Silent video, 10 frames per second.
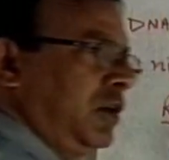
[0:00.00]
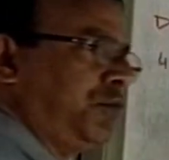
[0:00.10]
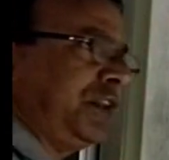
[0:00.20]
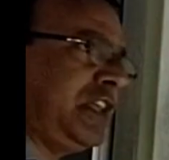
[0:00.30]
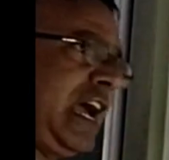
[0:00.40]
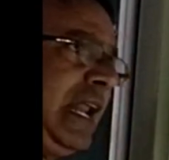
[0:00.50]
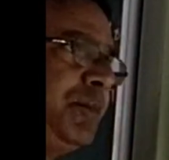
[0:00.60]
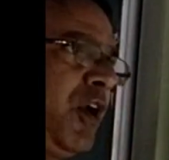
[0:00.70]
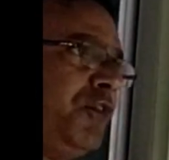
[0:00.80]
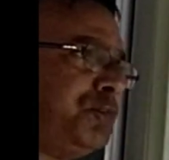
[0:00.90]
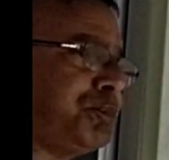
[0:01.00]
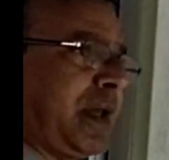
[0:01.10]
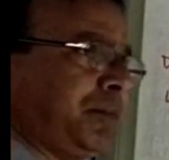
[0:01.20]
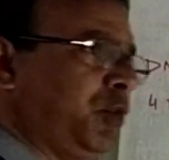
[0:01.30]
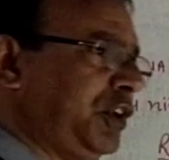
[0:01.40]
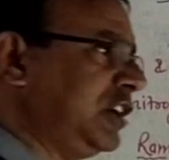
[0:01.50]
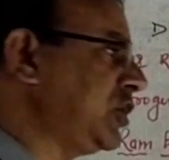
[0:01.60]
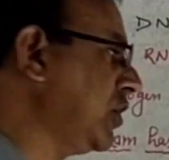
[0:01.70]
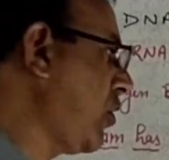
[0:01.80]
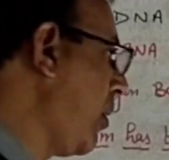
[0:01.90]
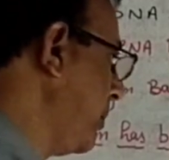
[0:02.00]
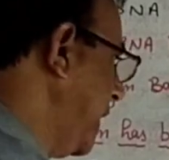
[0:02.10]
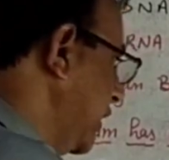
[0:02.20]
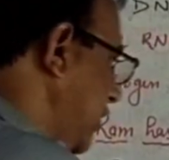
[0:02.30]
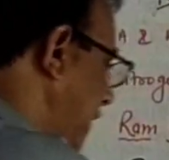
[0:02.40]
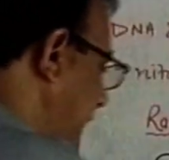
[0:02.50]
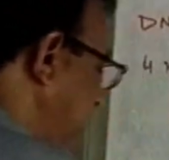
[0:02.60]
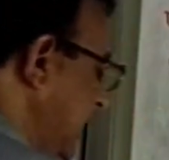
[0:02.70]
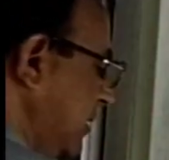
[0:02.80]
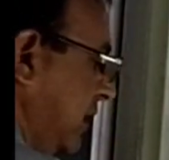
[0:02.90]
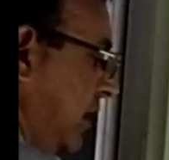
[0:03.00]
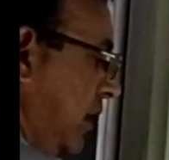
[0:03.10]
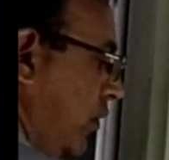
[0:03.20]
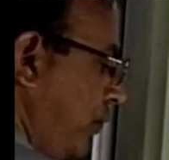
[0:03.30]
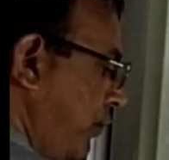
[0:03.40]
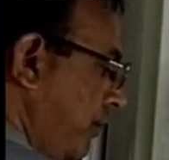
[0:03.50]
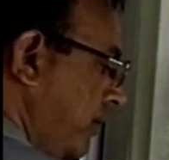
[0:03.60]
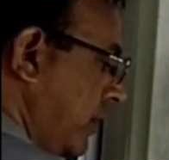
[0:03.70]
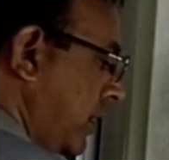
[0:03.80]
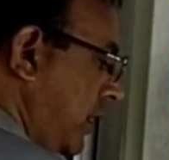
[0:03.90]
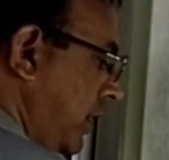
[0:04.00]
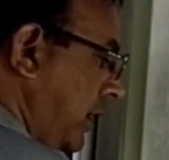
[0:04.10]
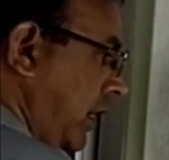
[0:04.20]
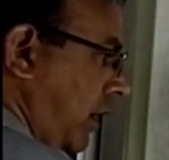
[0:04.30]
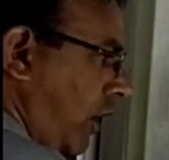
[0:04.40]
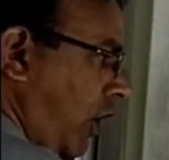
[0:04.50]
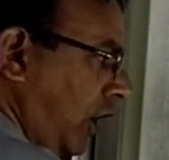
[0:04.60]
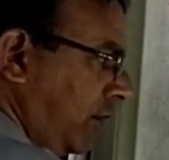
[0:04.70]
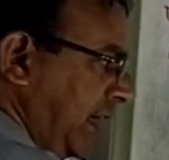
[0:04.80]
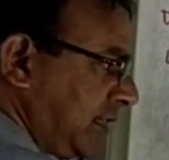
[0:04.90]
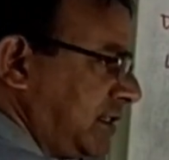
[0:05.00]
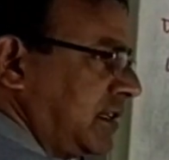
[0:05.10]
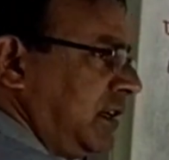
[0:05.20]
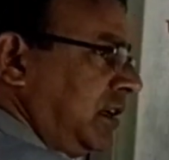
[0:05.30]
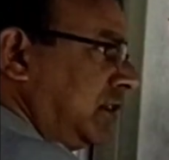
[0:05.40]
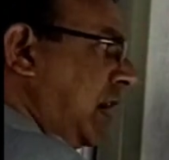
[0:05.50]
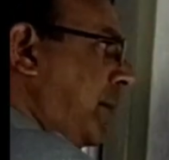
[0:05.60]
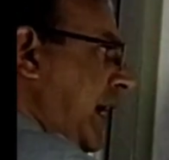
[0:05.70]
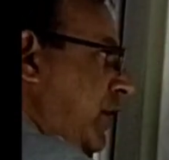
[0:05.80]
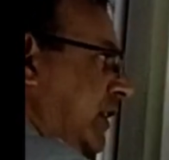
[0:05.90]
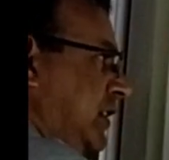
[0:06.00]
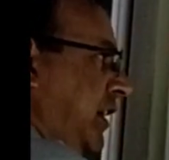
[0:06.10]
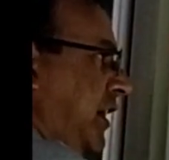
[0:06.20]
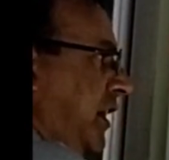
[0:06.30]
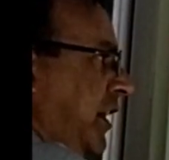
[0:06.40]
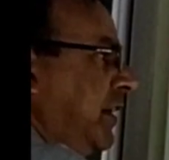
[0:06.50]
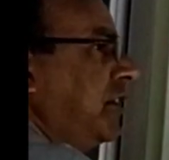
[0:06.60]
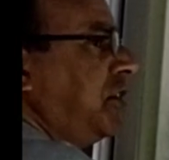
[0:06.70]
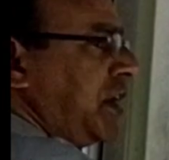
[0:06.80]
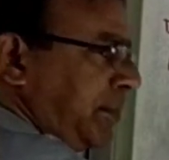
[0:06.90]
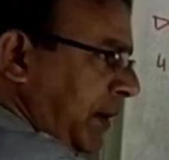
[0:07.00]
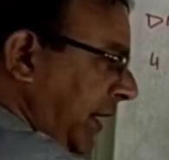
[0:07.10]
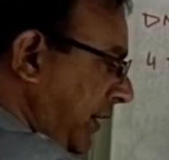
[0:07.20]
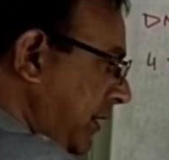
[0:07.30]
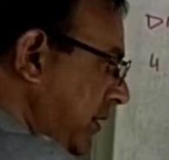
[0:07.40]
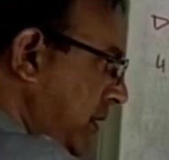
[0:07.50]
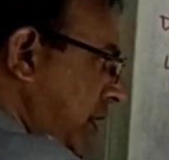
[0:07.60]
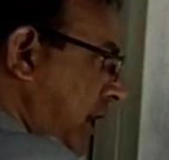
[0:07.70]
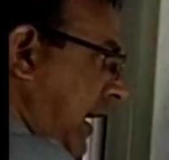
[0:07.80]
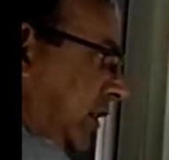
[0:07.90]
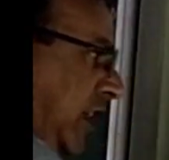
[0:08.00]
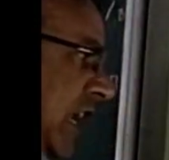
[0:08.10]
With the help of permutation combination, it means always the amino acid read in triplet and